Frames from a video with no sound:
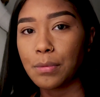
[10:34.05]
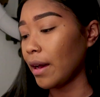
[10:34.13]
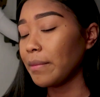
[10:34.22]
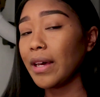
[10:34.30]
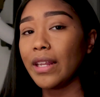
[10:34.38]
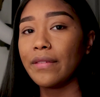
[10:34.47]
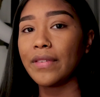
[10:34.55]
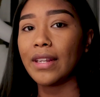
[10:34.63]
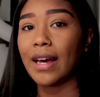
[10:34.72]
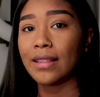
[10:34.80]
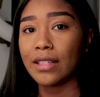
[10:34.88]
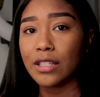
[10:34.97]
I'm not
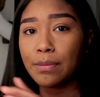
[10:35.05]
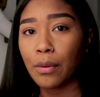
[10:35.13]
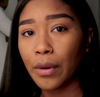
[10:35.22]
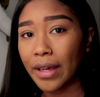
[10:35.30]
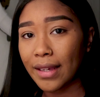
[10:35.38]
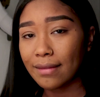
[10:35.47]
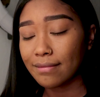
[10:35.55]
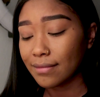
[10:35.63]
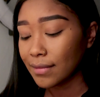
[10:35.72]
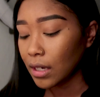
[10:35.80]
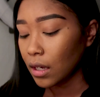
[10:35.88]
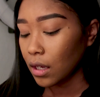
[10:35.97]
even at this point,
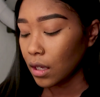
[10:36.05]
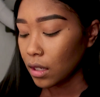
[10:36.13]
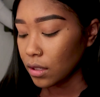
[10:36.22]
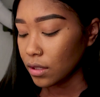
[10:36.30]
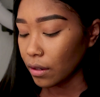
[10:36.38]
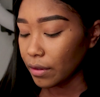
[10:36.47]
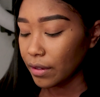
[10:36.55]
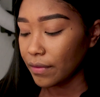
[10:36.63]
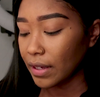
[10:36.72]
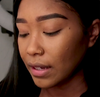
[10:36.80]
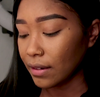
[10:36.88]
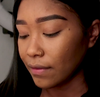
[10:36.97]
don't
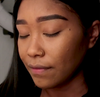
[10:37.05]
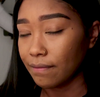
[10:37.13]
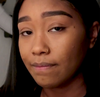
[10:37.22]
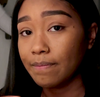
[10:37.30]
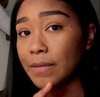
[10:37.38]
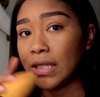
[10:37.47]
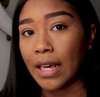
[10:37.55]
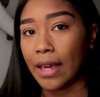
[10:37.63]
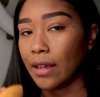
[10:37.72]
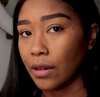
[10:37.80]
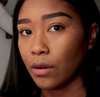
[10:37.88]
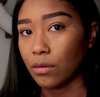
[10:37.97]
even
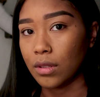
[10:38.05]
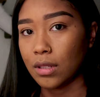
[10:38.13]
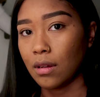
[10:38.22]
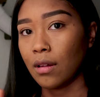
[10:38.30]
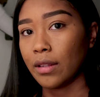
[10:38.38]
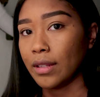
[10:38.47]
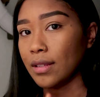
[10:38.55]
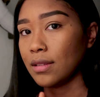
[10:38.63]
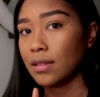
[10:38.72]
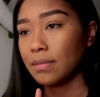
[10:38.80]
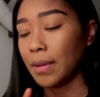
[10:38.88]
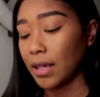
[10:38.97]
take notes on
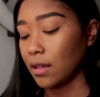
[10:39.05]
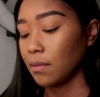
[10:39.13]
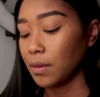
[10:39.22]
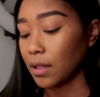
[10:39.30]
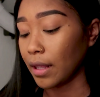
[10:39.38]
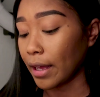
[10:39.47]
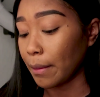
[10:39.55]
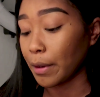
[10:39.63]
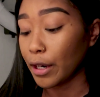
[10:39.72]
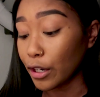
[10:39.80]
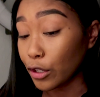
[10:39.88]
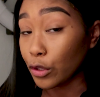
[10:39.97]
this makeup look. Like, I'm
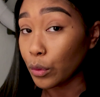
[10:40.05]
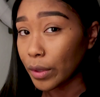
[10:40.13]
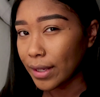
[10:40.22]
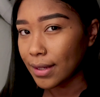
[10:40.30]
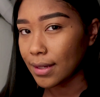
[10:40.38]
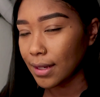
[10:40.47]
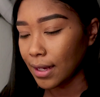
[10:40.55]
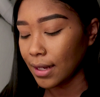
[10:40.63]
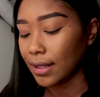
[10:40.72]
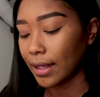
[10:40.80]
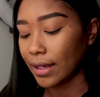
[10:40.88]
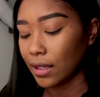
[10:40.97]
gonna do it,
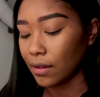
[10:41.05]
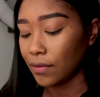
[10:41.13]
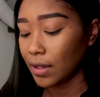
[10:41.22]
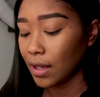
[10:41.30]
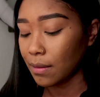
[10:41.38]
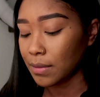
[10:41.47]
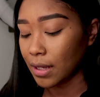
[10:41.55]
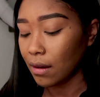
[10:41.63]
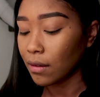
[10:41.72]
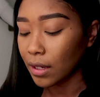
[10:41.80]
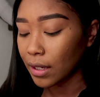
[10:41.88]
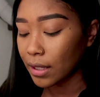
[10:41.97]
and like if it comes
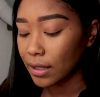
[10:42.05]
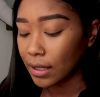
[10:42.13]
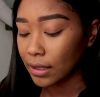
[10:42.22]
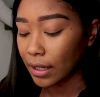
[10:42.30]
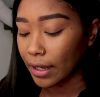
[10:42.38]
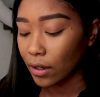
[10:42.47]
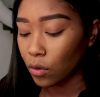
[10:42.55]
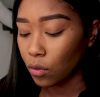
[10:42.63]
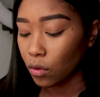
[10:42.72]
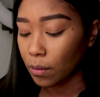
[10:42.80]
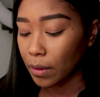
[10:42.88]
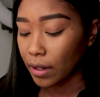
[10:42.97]
out good, then like
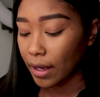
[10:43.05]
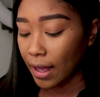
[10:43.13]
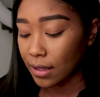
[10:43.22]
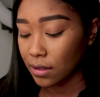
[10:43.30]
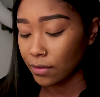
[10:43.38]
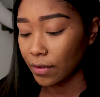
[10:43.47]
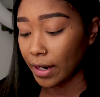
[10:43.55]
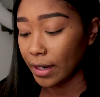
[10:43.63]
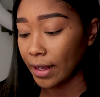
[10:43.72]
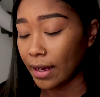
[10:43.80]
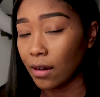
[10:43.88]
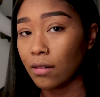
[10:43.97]
cool. But as of right
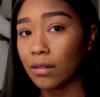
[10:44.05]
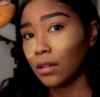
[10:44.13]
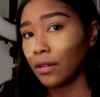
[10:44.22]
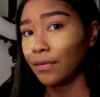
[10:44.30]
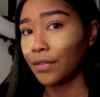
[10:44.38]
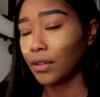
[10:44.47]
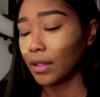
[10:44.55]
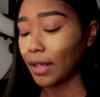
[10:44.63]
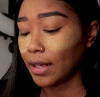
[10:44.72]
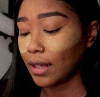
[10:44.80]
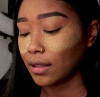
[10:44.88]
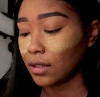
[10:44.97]
now, I feel
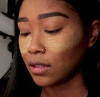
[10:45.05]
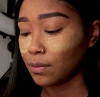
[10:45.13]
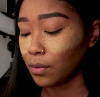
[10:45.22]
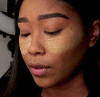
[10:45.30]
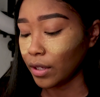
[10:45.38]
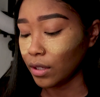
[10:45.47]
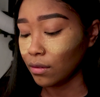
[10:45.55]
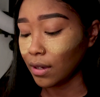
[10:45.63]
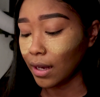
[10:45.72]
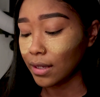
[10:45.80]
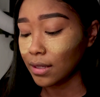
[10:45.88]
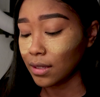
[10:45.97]
like at this point you
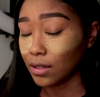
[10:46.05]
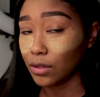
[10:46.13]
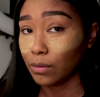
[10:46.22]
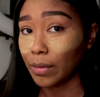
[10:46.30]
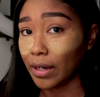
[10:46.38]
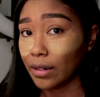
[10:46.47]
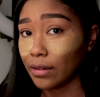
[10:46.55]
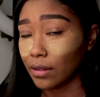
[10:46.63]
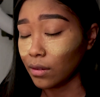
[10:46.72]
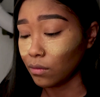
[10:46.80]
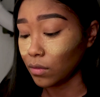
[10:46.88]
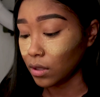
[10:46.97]
guys can do better
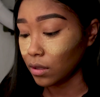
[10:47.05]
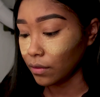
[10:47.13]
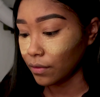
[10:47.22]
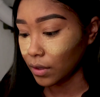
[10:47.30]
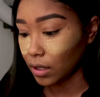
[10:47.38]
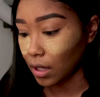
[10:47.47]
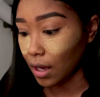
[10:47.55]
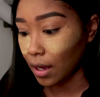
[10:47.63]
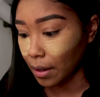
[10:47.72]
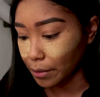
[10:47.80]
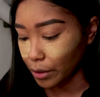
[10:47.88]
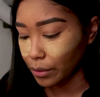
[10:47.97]
than what the fuck
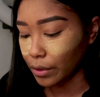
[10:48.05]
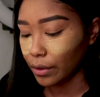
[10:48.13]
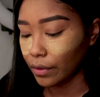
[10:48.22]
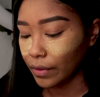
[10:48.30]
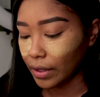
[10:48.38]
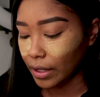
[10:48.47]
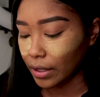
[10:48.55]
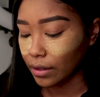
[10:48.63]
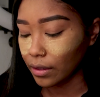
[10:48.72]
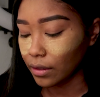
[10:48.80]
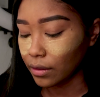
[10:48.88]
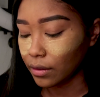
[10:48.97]
I'm doing over
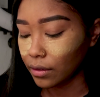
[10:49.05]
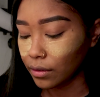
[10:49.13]
here.